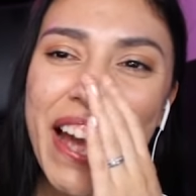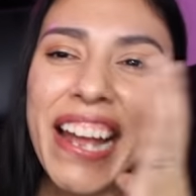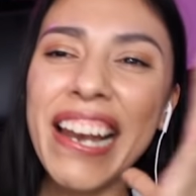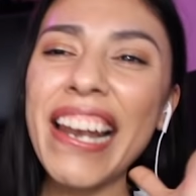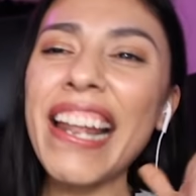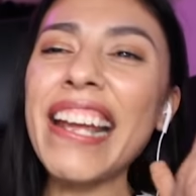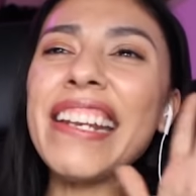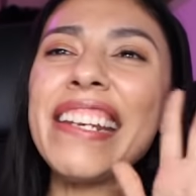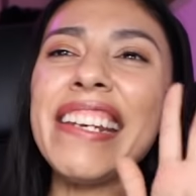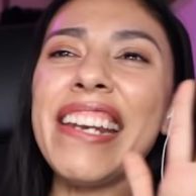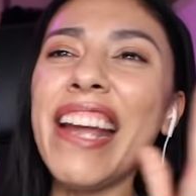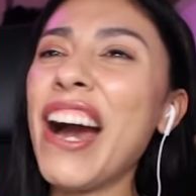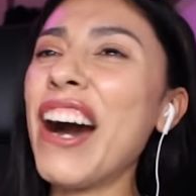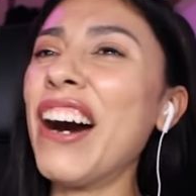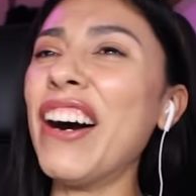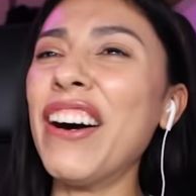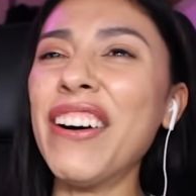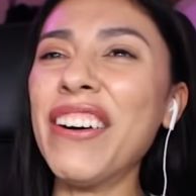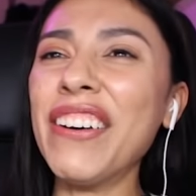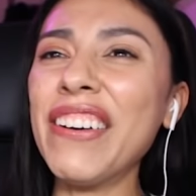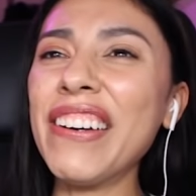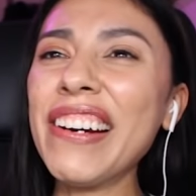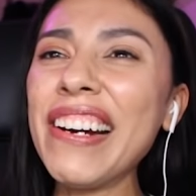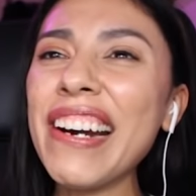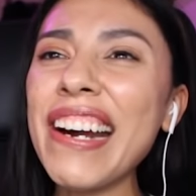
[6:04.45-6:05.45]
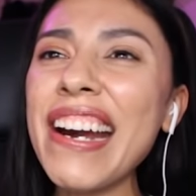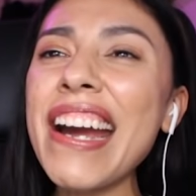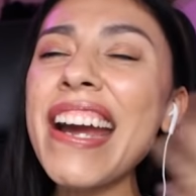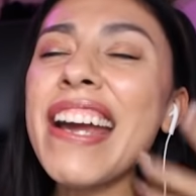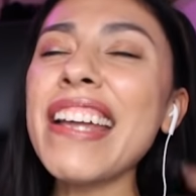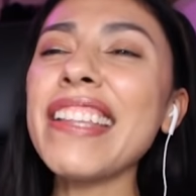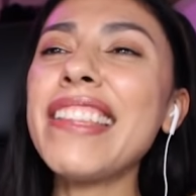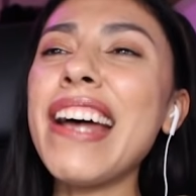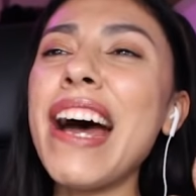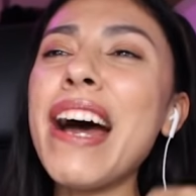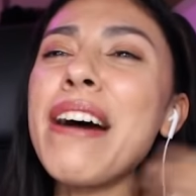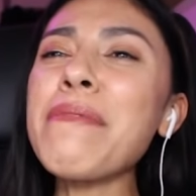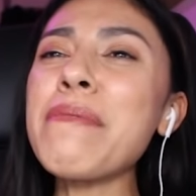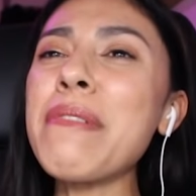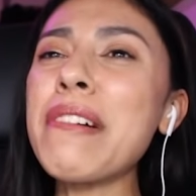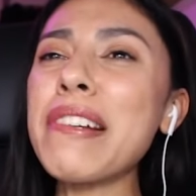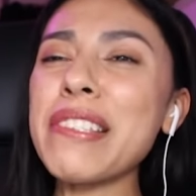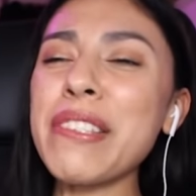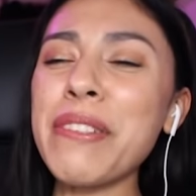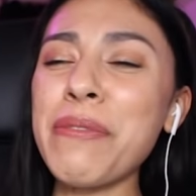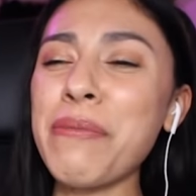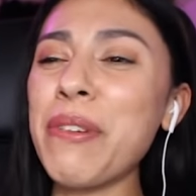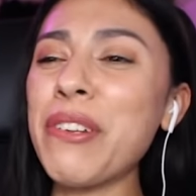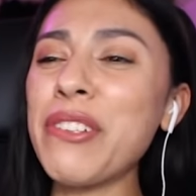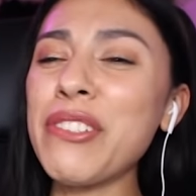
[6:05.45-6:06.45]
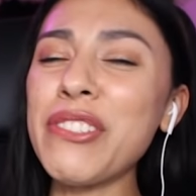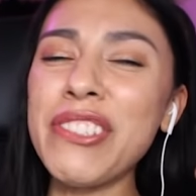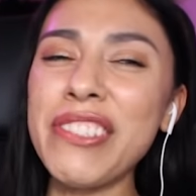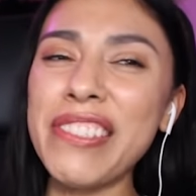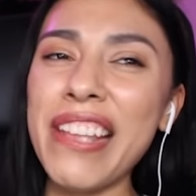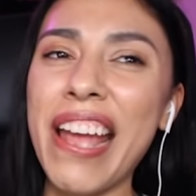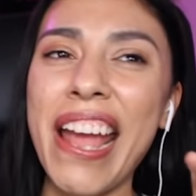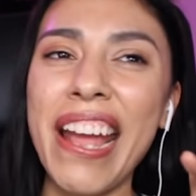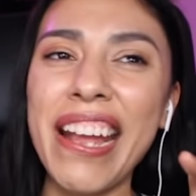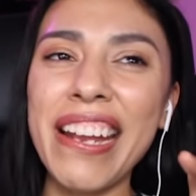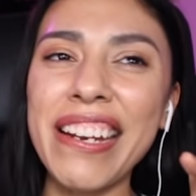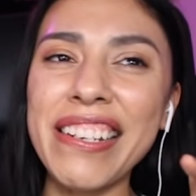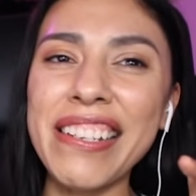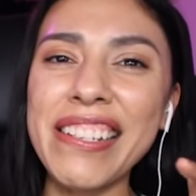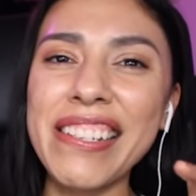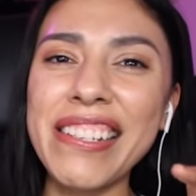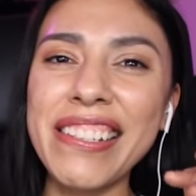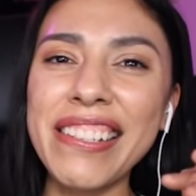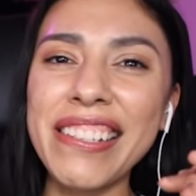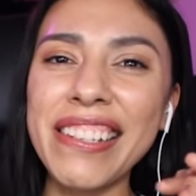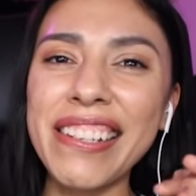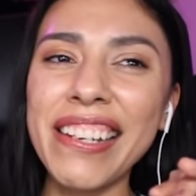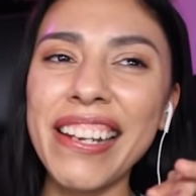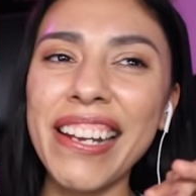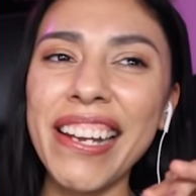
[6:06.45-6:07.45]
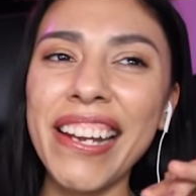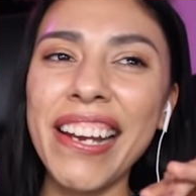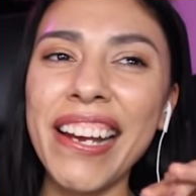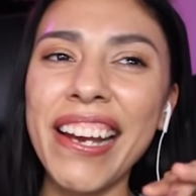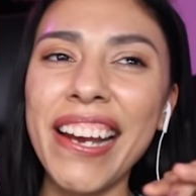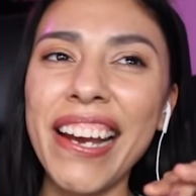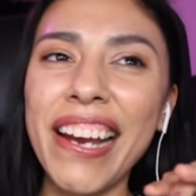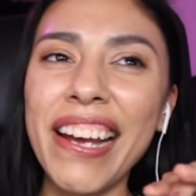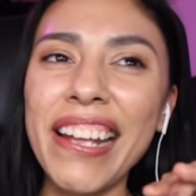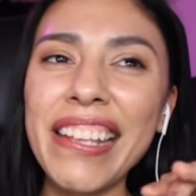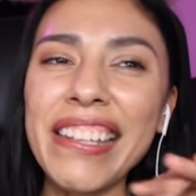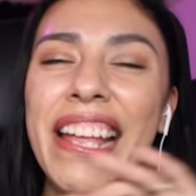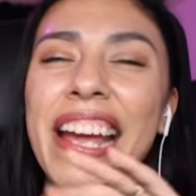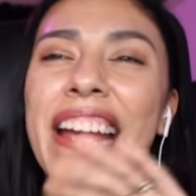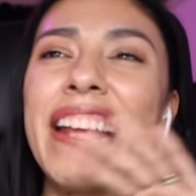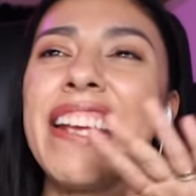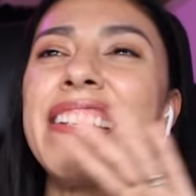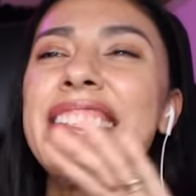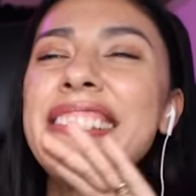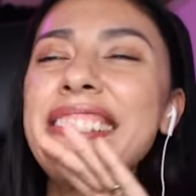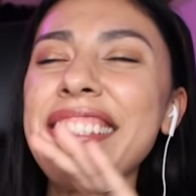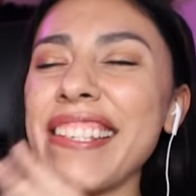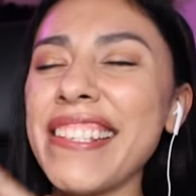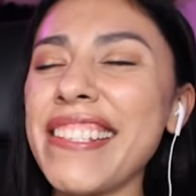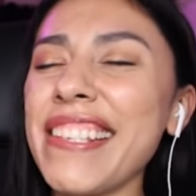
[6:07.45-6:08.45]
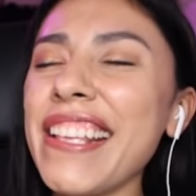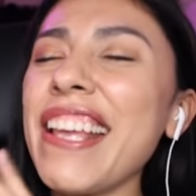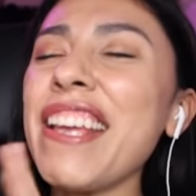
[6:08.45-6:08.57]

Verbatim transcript: Like, no. That must have been staged. That is just.